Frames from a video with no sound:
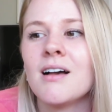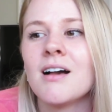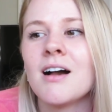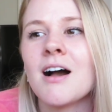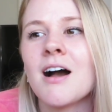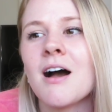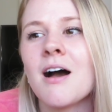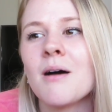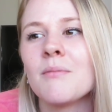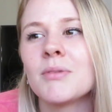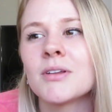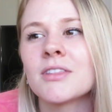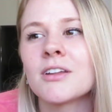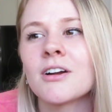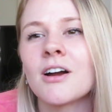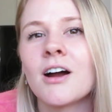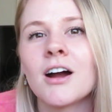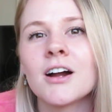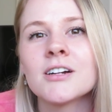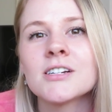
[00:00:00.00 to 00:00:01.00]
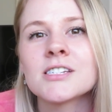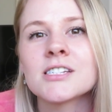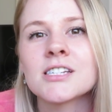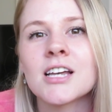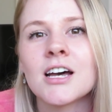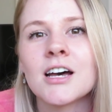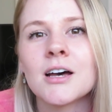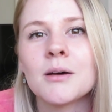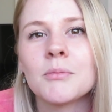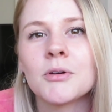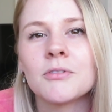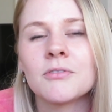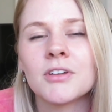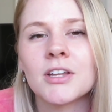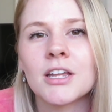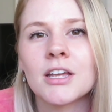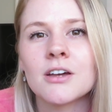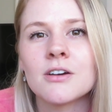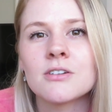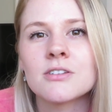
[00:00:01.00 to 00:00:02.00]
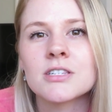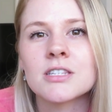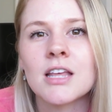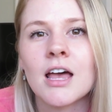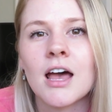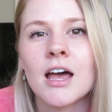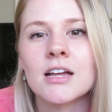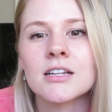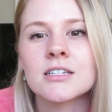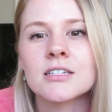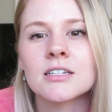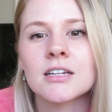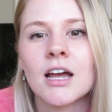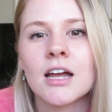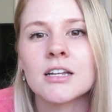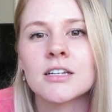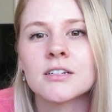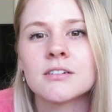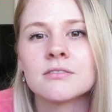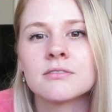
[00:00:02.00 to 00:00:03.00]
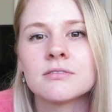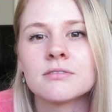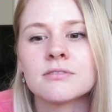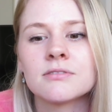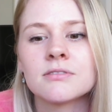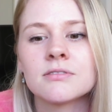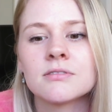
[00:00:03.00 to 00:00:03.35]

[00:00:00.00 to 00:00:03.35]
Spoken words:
But there are some videos that kind of,